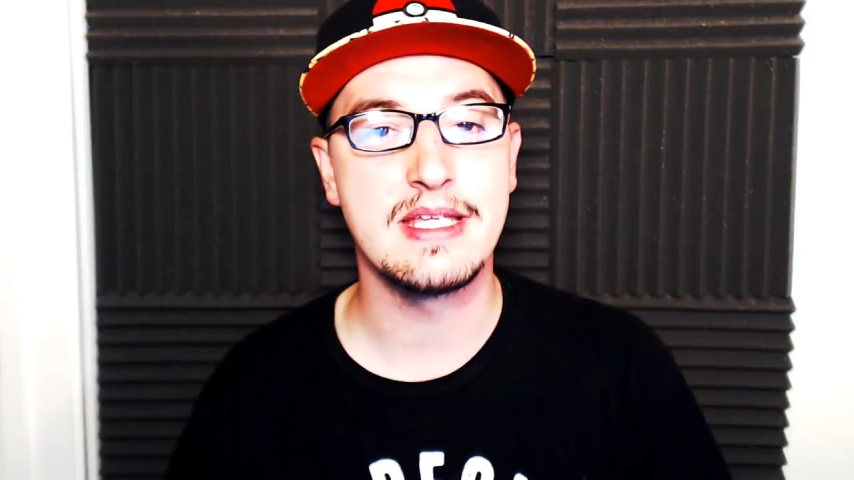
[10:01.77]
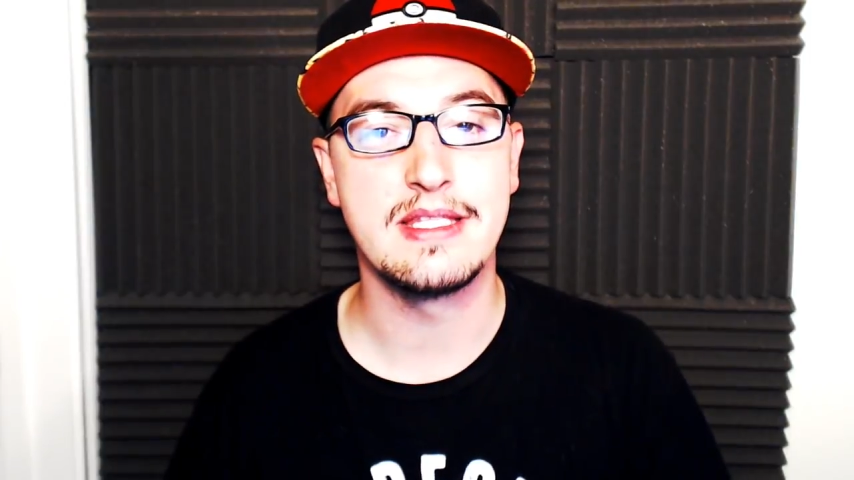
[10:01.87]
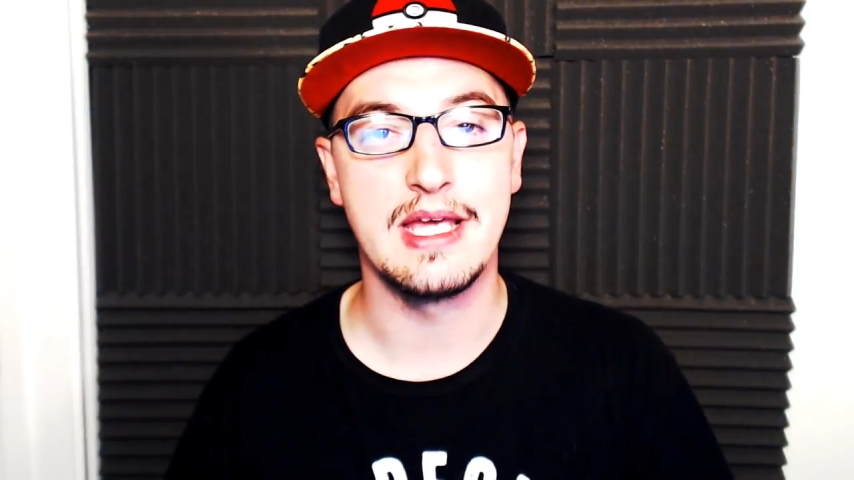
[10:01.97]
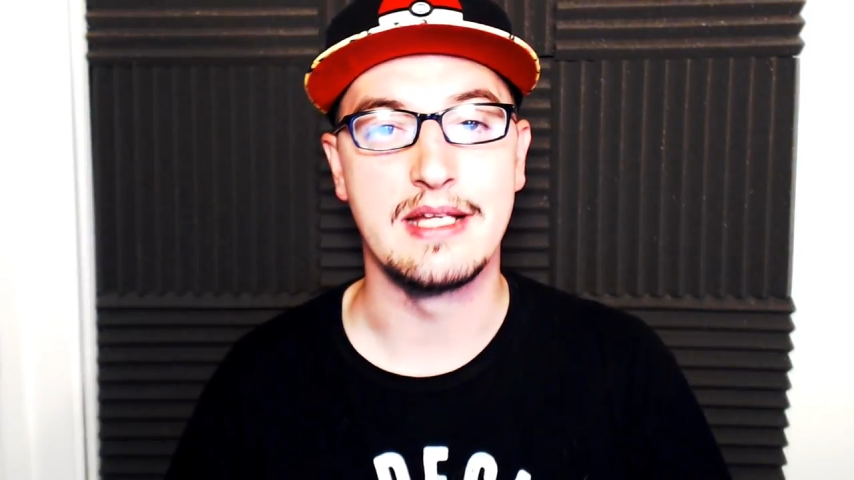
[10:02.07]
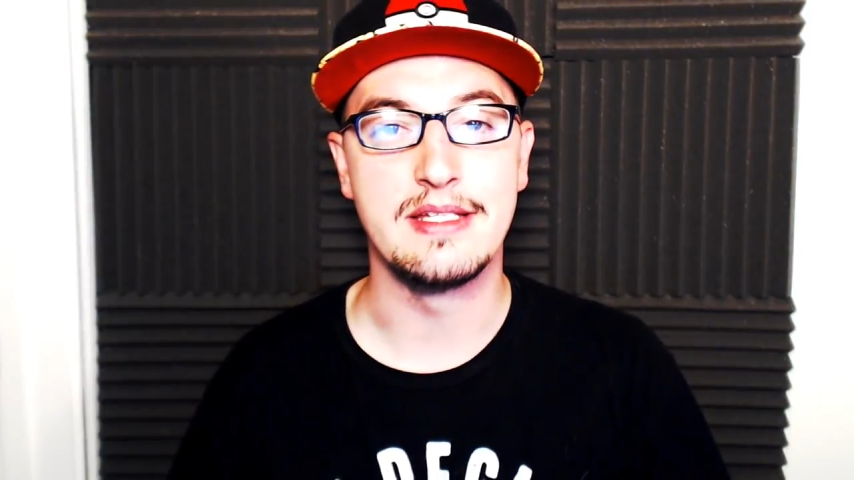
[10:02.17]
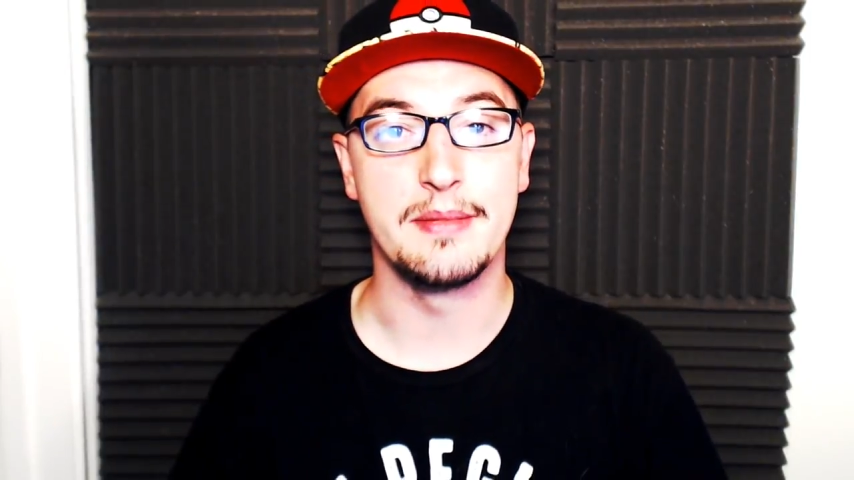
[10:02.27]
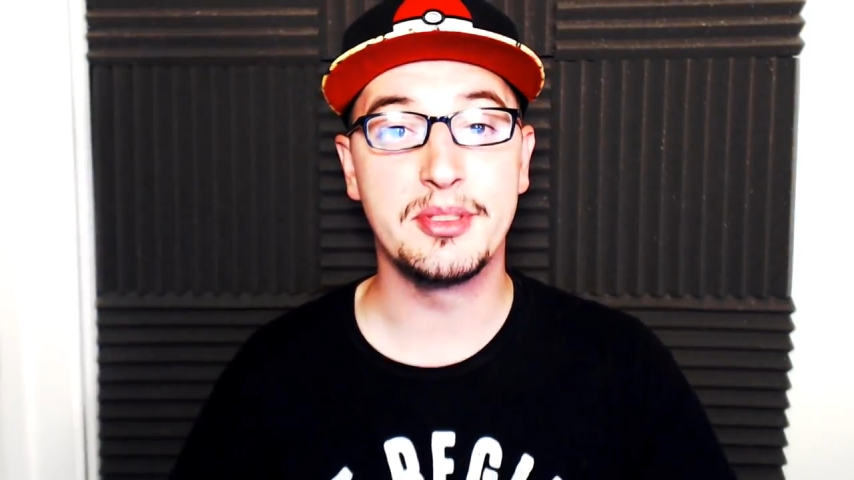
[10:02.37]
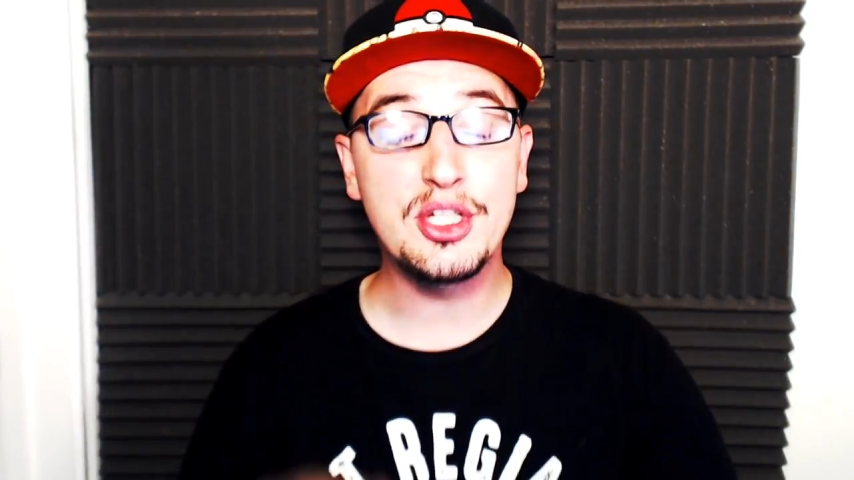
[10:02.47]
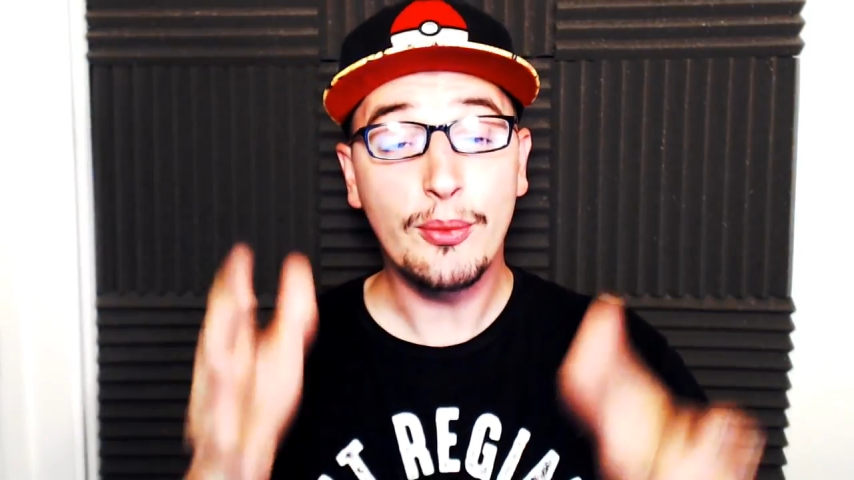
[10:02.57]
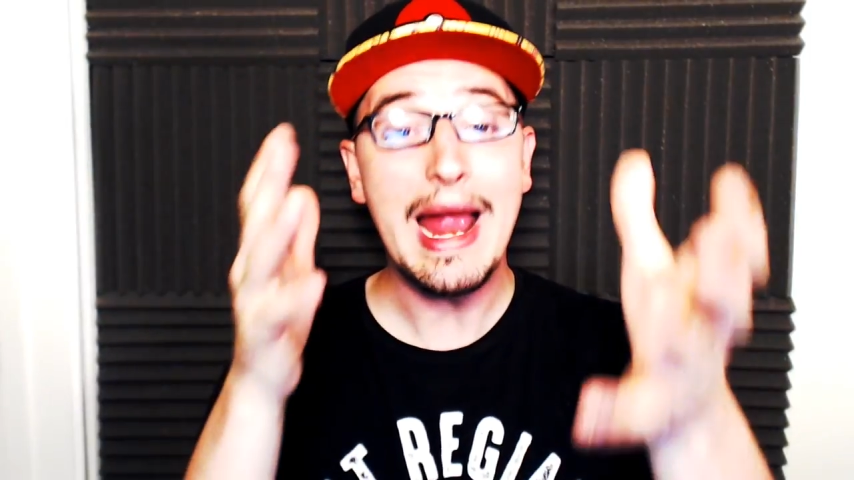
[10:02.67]
get the idea.
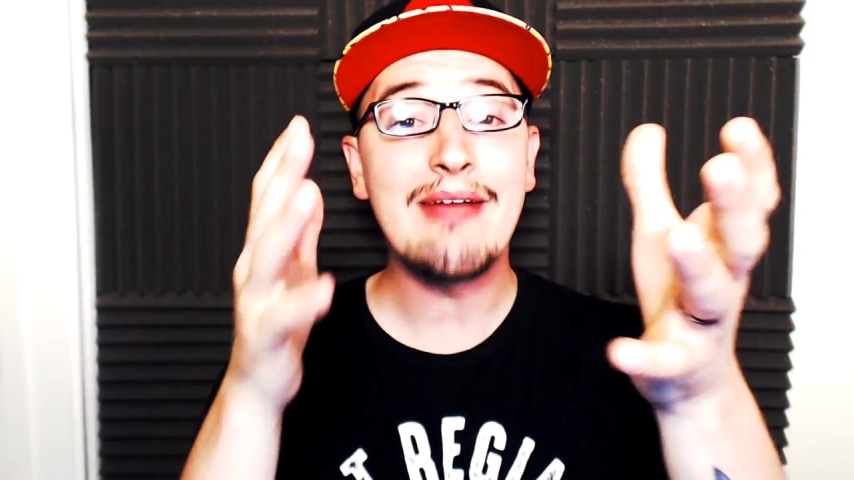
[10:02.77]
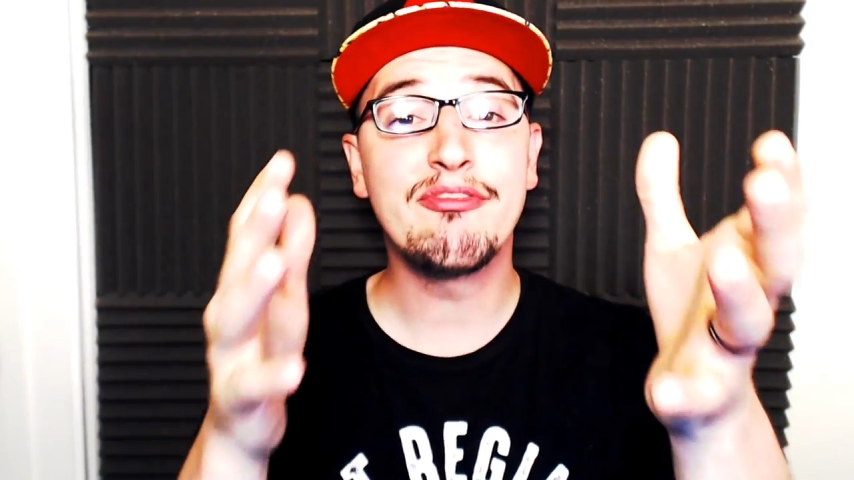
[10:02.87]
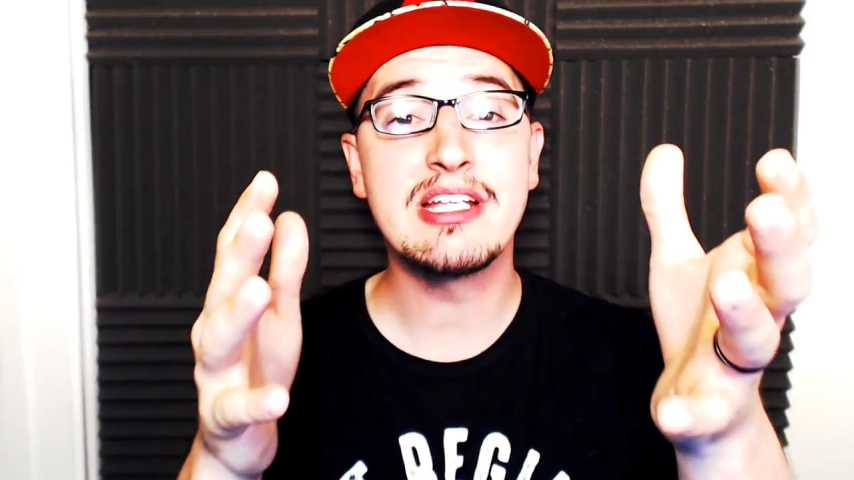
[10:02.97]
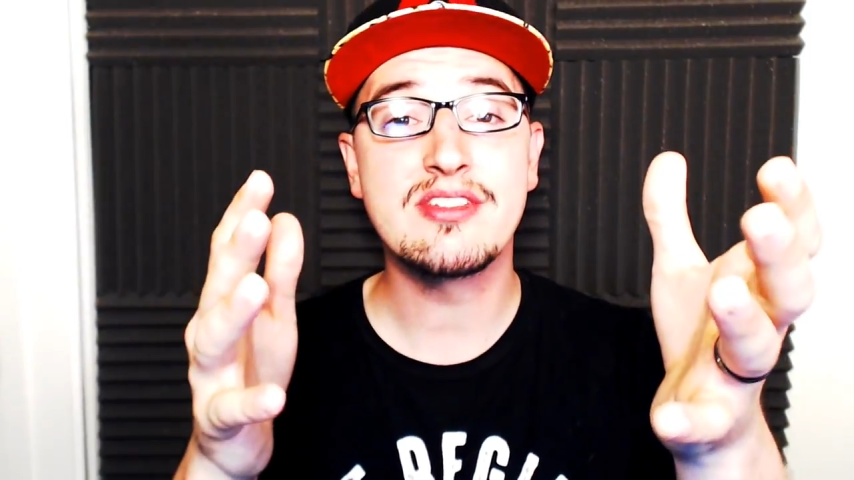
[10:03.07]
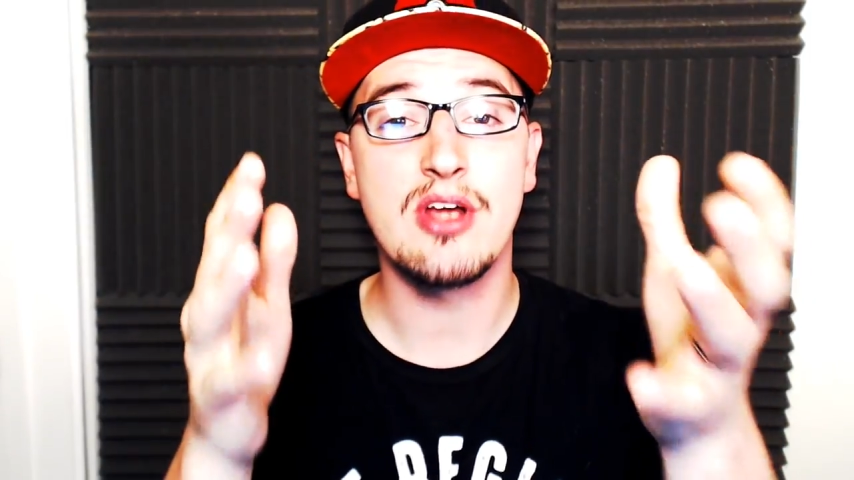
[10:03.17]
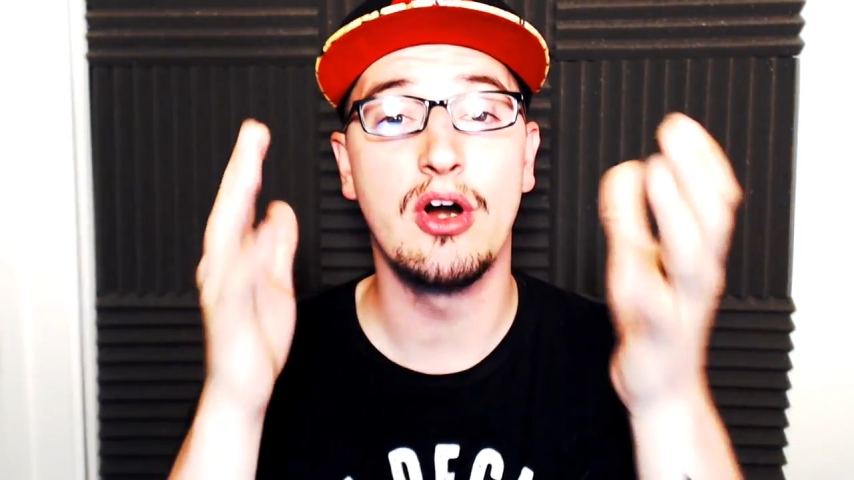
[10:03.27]
But the graphics